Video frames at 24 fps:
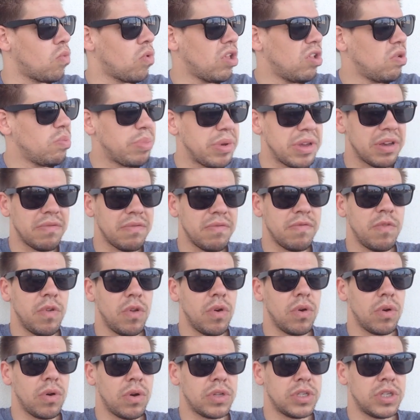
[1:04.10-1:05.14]
will be a
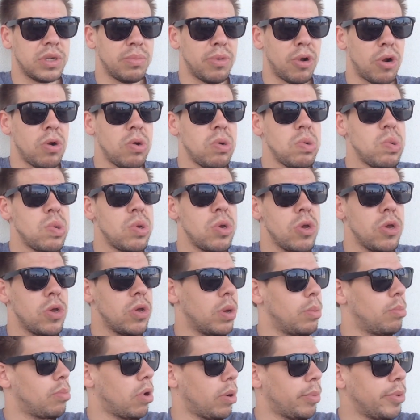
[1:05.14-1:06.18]
vlog tomorrow,
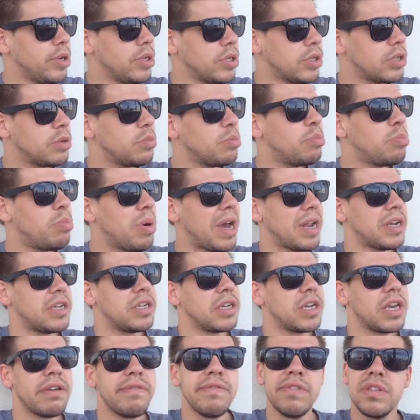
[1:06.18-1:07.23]
promise,
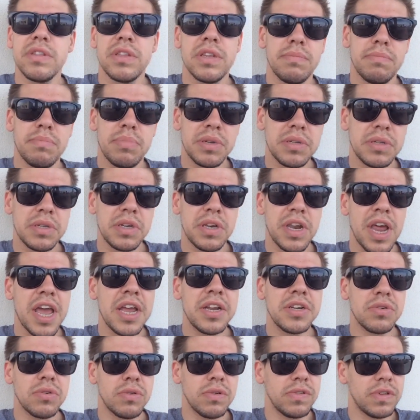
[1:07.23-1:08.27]
but given the busy
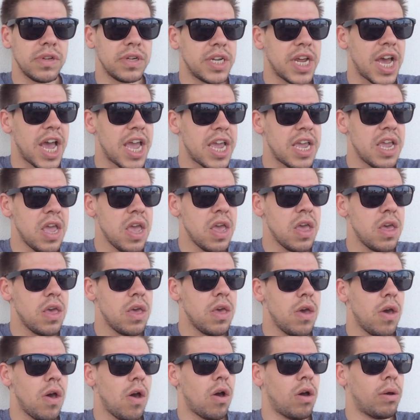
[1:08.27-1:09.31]
nature of the day,
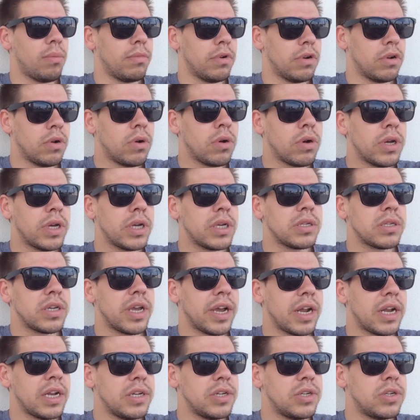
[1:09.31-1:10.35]
I'm not
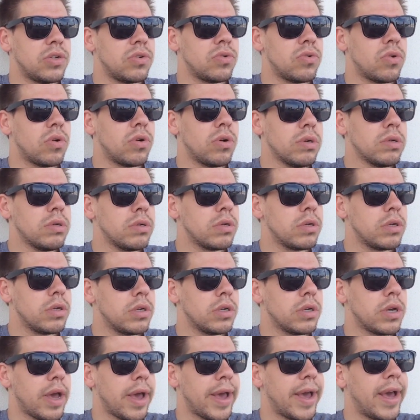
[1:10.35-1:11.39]
exactly sure
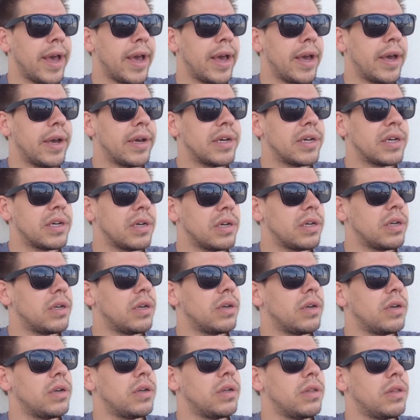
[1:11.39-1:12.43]
the
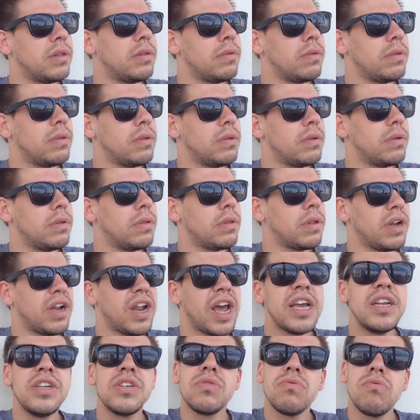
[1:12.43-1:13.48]

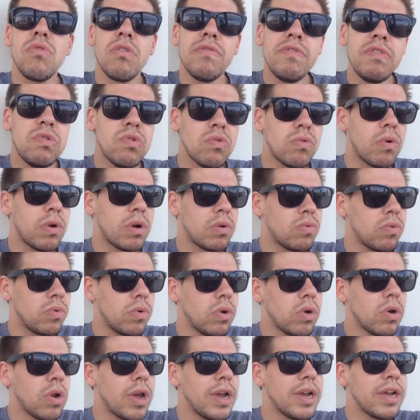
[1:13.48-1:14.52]
nature of it or what it will
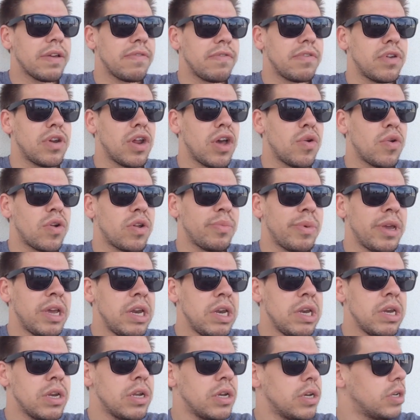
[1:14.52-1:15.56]
look like, if you know what I
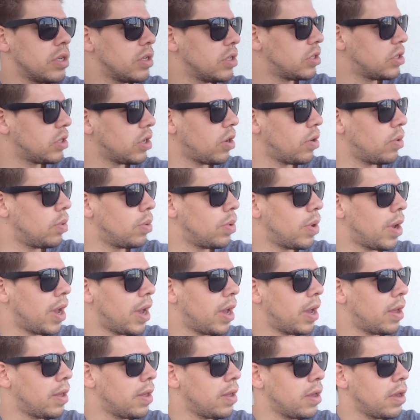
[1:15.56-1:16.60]
mean.
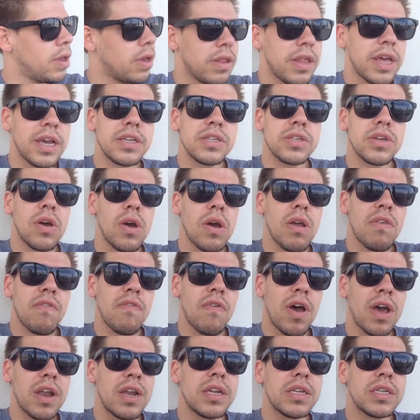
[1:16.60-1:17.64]
So thanks guys
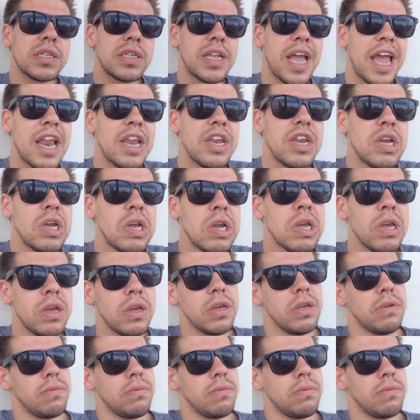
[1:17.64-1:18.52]
for understanding.